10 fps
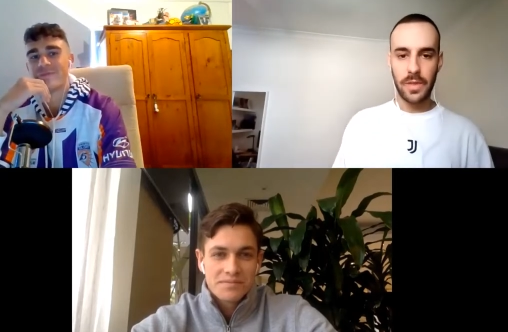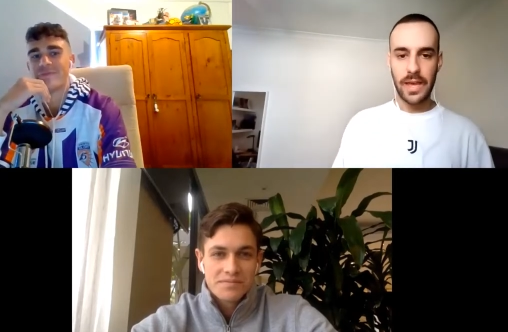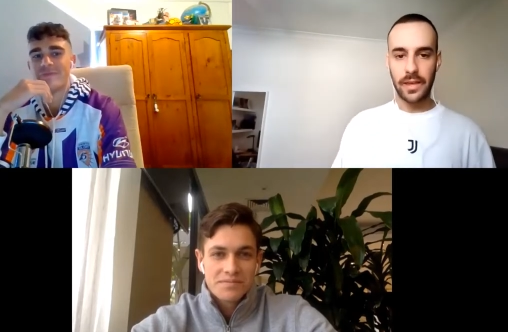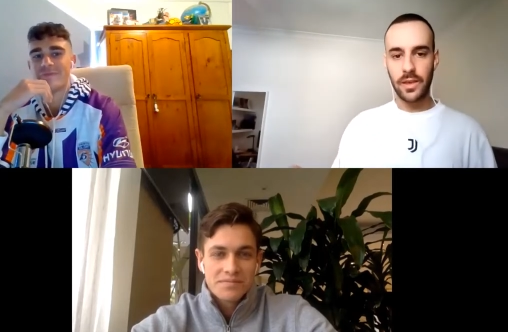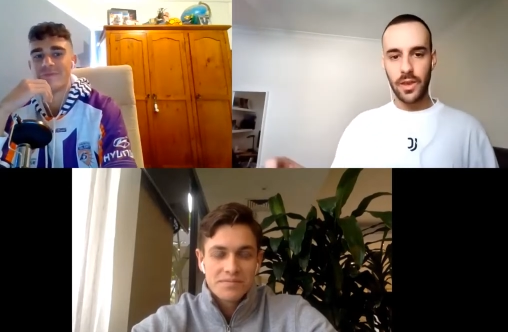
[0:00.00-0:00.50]

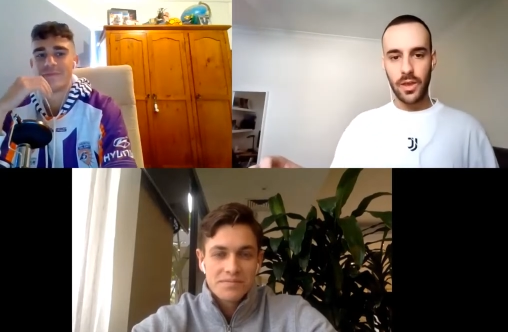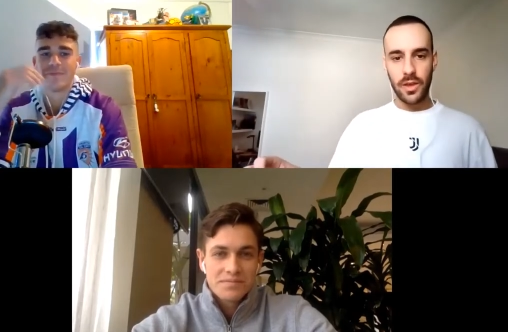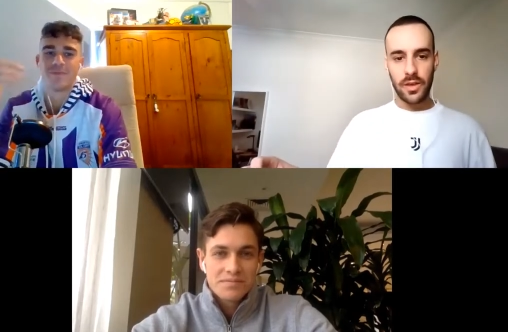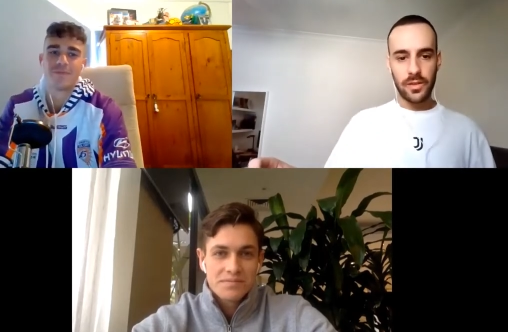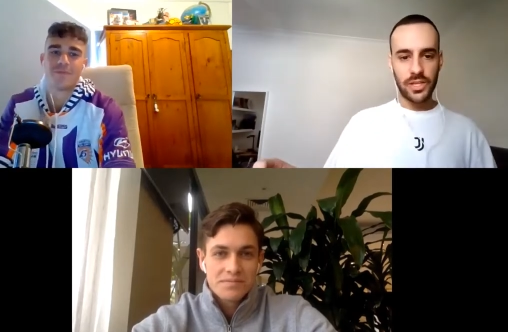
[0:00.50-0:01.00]
Speaker 1: like
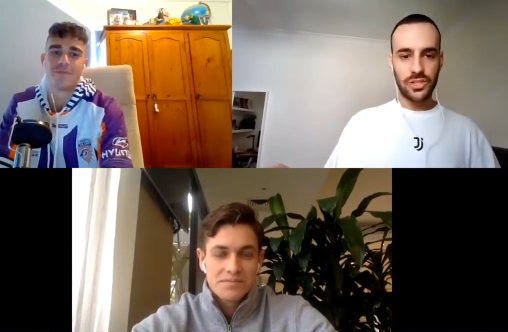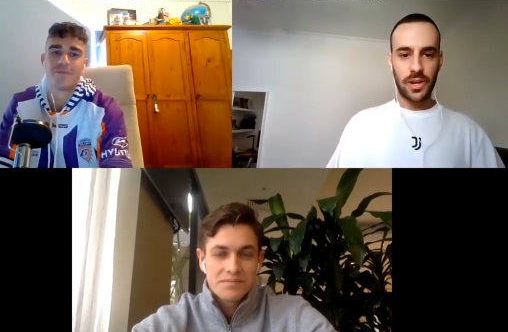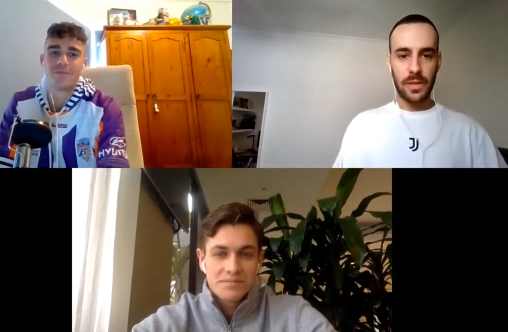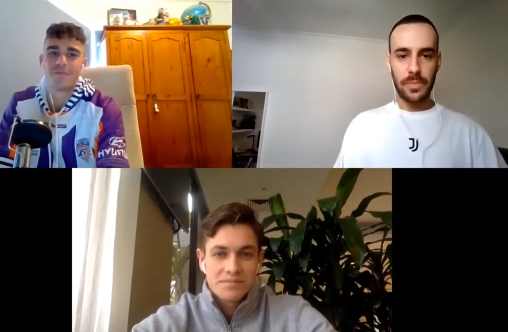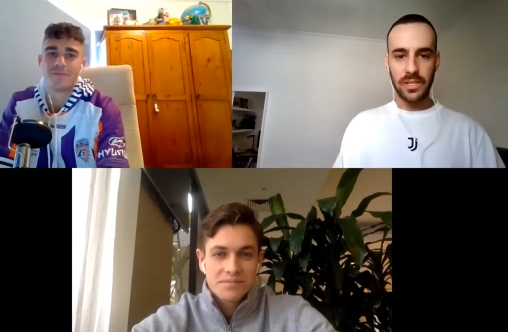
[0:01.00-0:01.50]

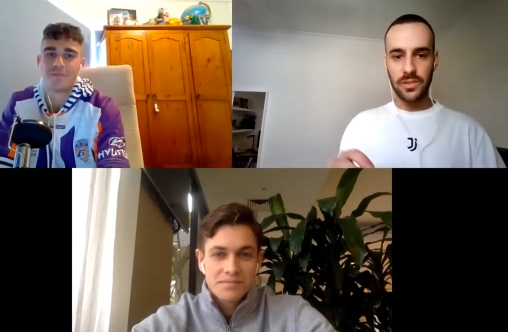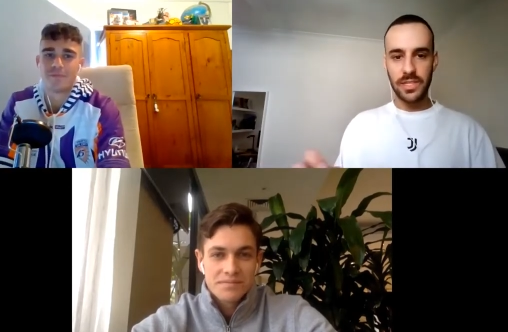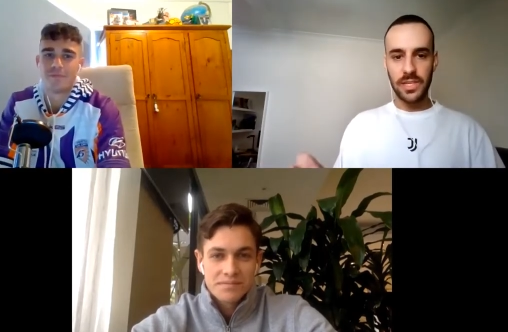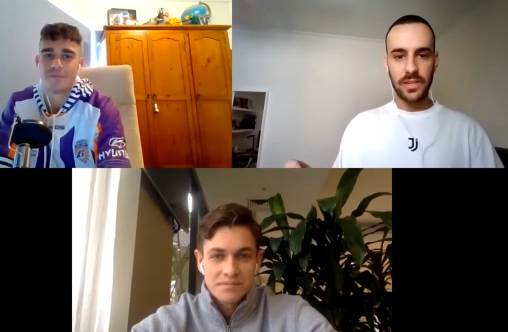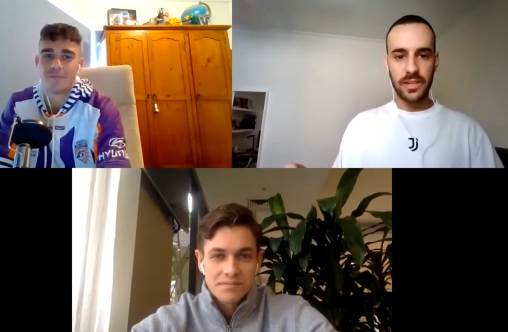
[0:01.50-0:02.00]
Australia back to New
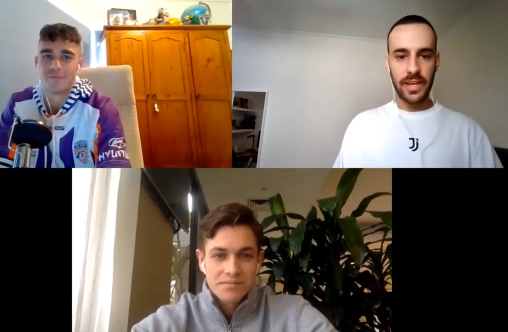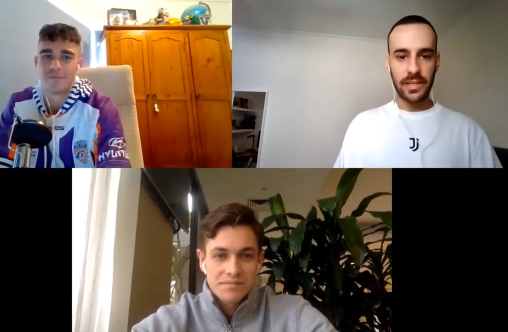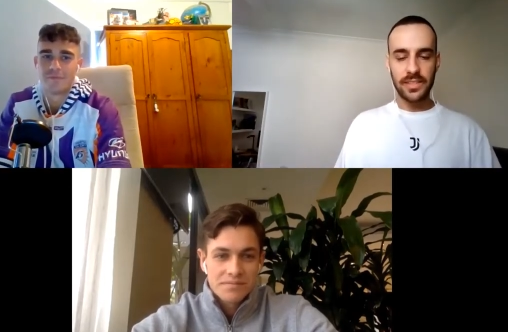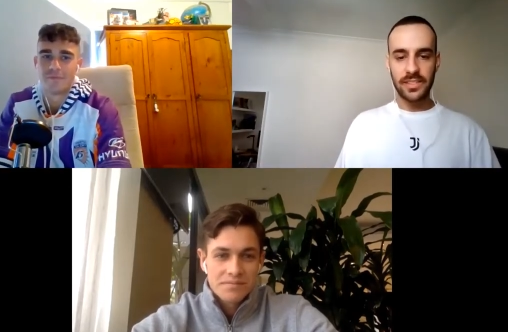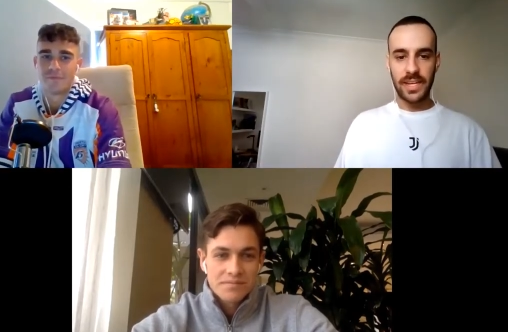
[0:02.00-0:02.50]
Zealand,
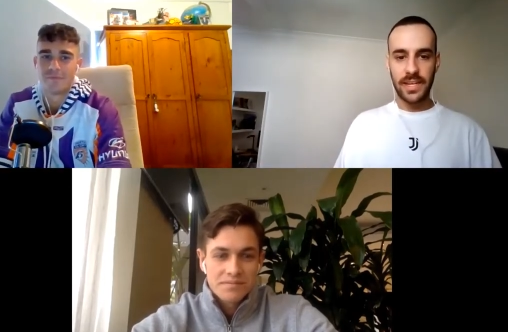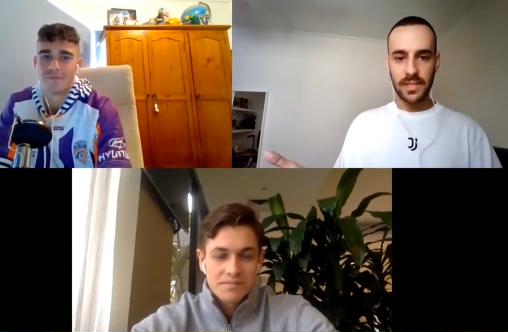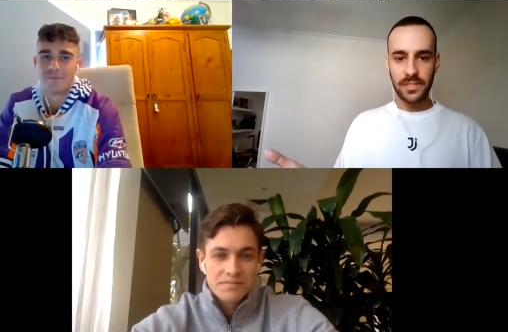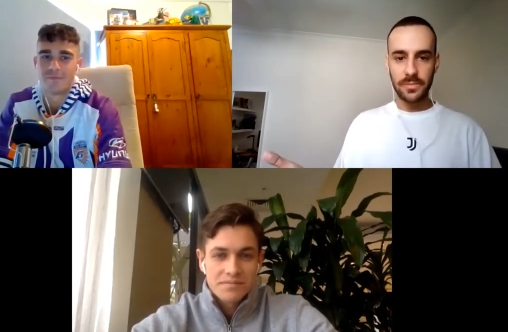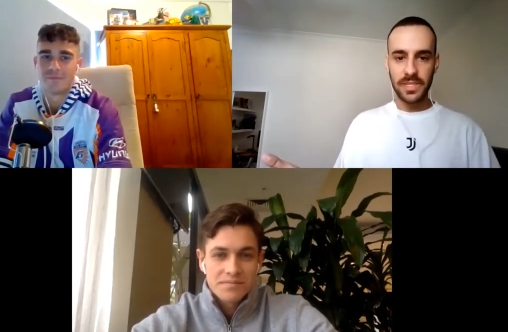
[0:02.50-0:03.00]
like, is it like
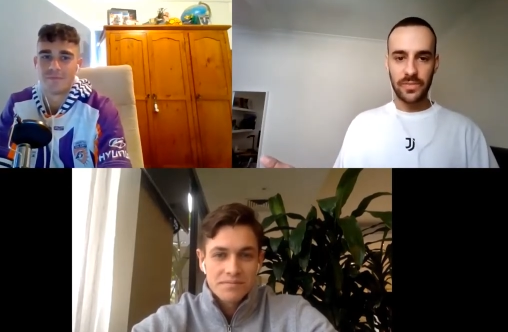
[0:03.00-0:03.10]
customs